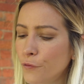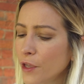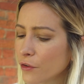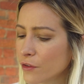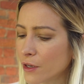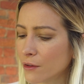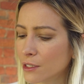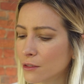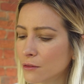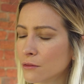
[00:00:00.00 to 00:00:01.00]
Very,
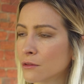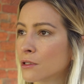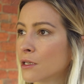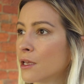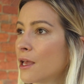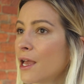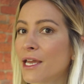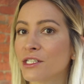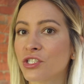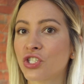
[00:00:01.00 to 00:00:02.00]
very little,
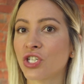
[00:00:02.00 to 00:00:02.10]
and